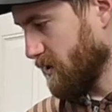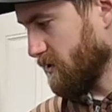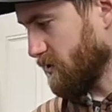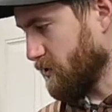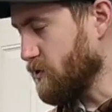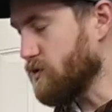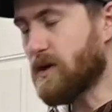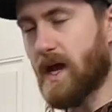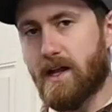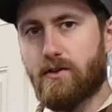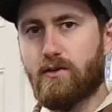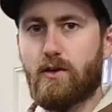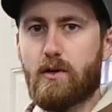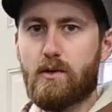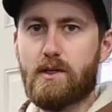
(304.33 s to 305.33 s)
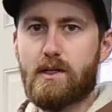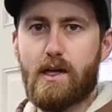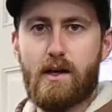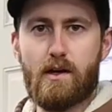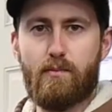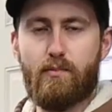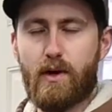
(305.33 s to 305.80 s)
you can do it with
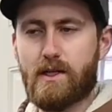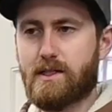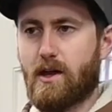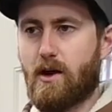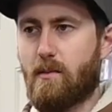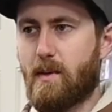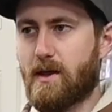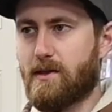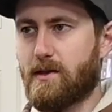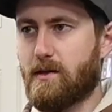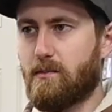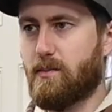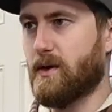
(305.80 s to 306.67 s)
the compressed air method,